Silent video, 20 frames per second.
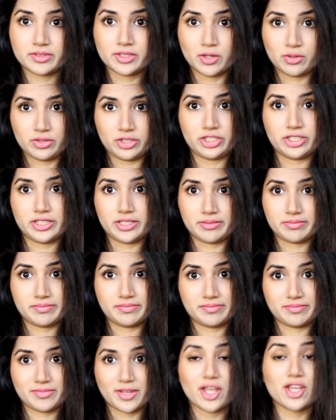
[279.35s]
Don't you?
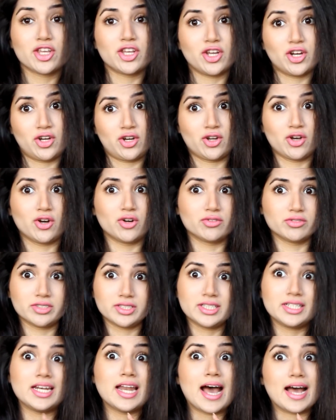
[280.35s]
You know
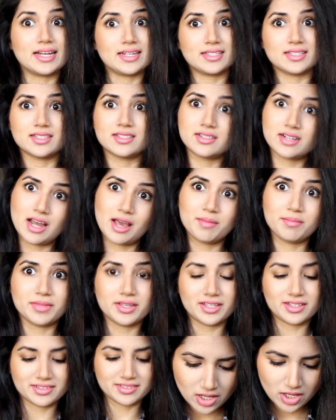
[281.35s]
not to try me.
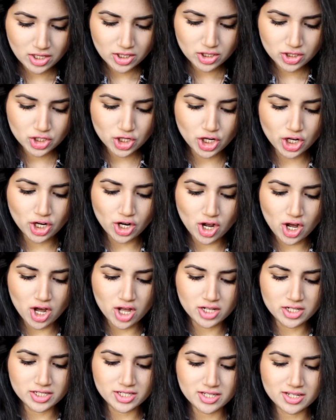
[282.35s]

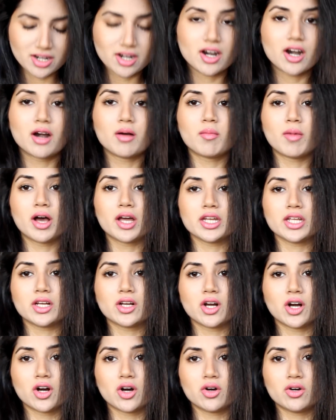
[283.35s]
Turn-ons, Armani
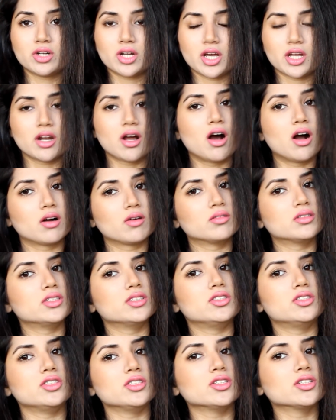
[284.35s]
Code and Acqua
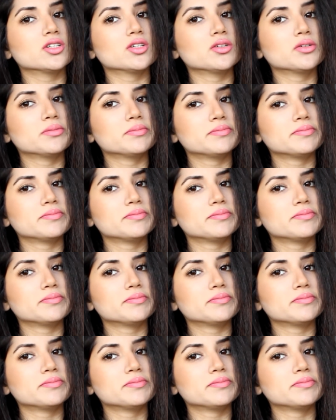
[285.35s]
Di Gio.